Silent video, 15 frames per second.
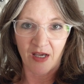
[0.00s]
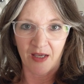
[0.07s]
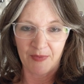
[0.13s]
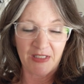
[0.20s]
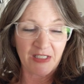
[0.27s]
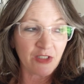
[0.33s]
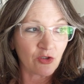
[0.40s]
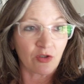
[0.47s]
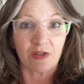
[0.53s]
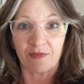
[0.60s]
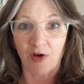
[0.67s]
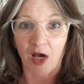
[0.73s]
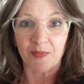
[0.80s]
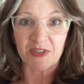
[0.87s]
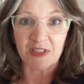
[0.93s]
I mean, he could have
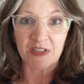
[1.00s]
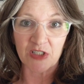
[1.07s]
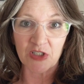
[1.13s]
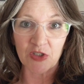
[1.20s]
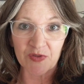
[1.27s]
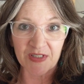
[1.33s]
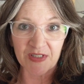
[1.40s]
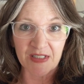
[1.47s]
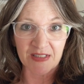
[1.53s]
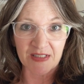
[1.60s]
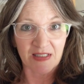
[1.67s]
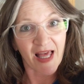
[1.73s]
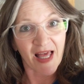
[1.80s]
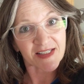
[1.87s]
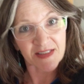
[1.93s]
opted to use
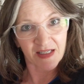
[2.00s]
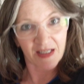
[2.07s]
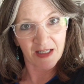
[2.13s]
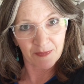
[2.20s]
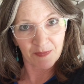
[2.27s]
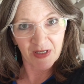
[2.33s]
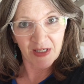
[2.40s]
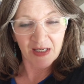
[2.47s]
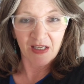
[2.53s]
his last name,